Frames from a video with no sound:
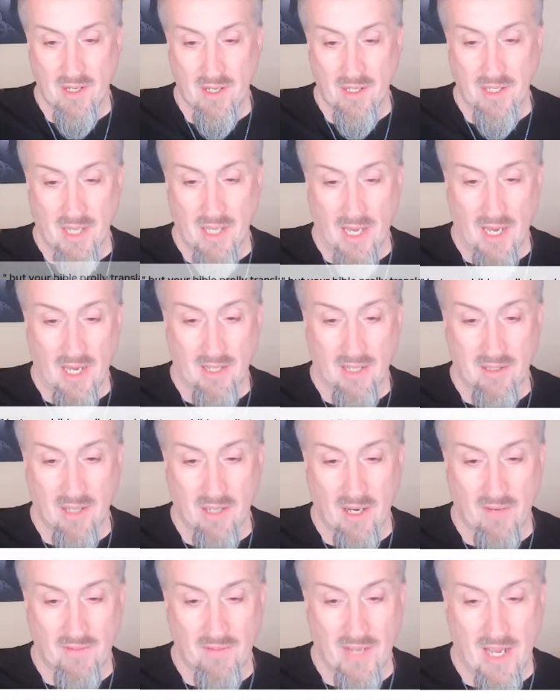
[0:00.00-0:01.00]
yeah,
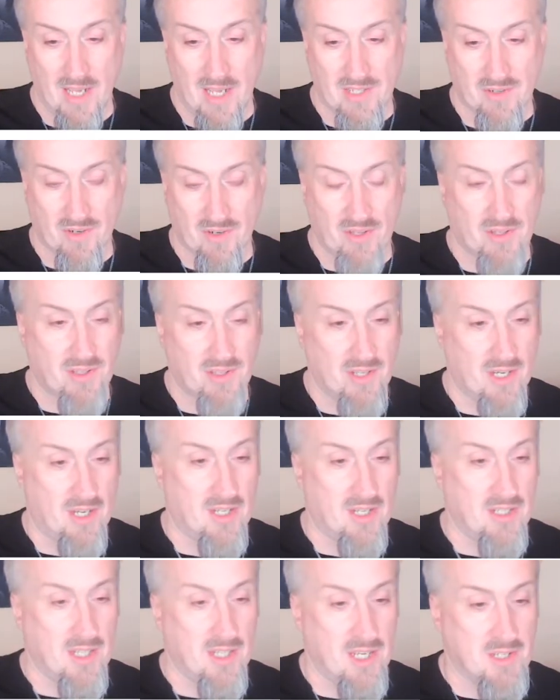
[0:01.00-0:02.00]
of Nazareth.
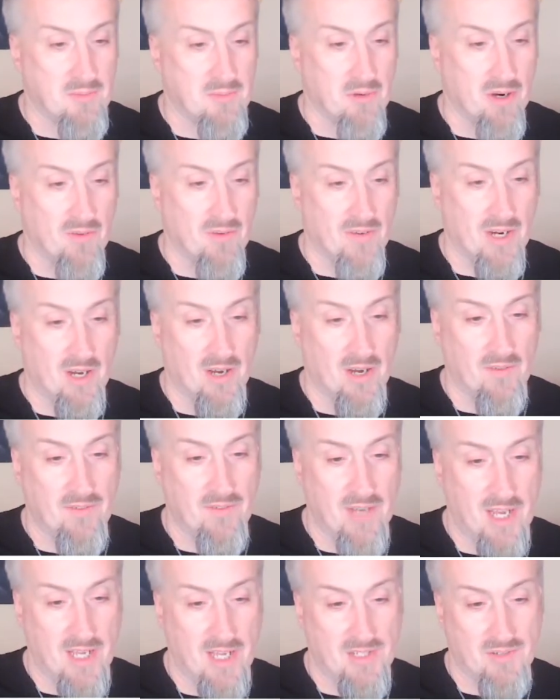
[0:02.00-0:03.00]
Yeah, it's more of an
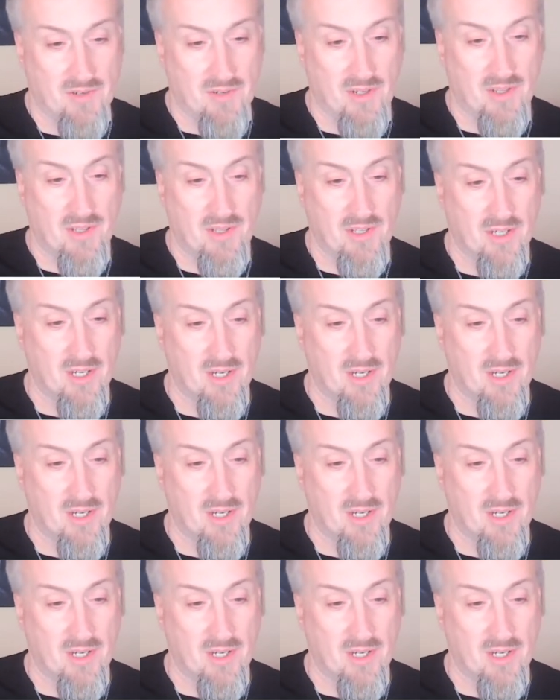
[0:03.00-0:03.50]
of Nazareth.